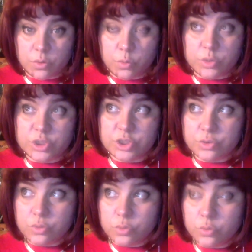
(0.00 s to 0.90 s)
which is
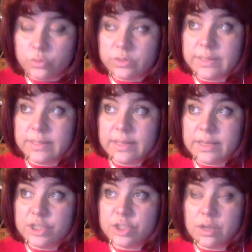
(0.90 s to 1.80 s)
ruled in the
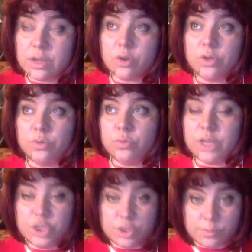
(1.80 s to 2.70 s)
ancient, according to the
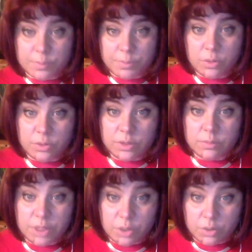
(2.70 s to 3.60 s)
ancient Babylonian
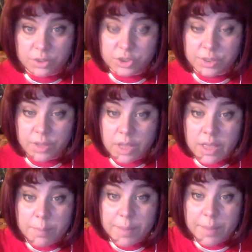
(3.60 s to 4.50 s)
mythology,
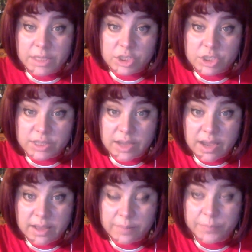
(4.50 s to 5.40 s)
by
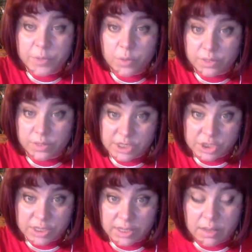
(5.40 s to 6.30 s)
Ishtara or
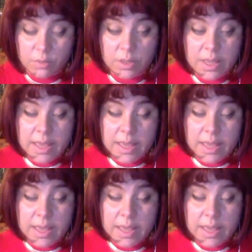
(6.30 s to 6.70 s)
Ereshkigal.